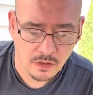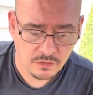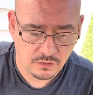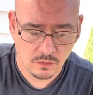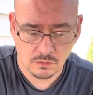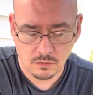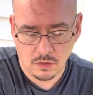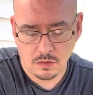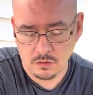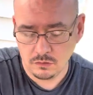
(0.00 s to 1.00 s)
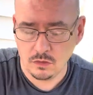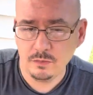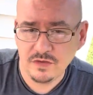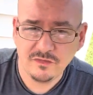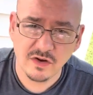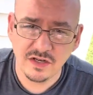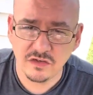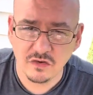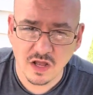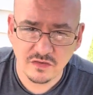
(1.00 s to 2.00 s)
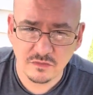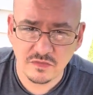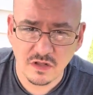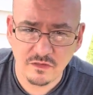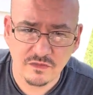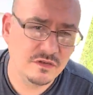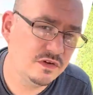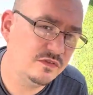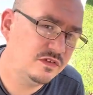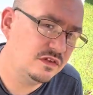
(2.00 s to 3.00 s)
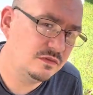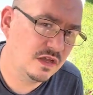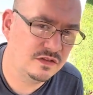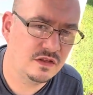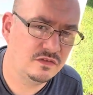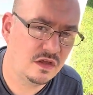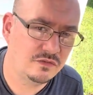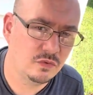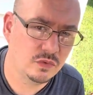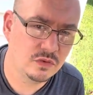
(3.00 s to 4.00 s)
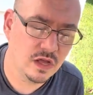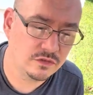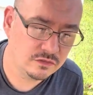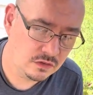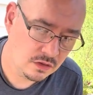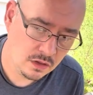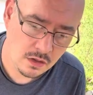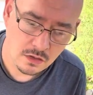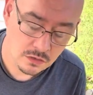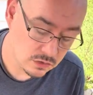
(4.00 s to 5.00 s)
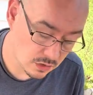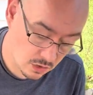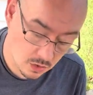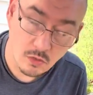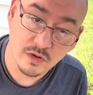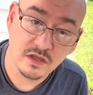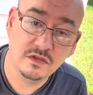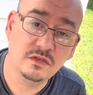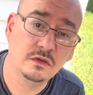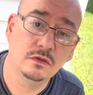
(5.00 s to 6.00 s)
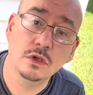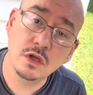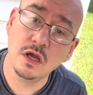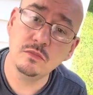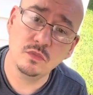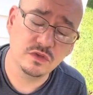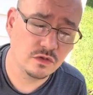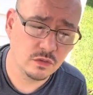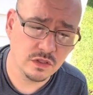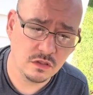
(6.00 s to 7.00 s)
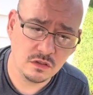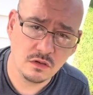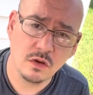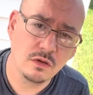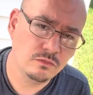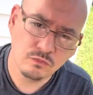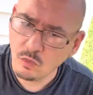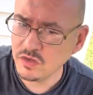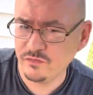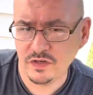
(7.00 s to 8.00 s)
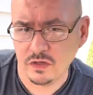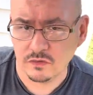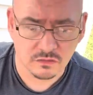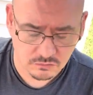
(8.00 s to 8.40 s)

So don't be afraid to try some stuff, even if it seems like it's outside of your wheelhouse. You can always look up what's going on and watch videos.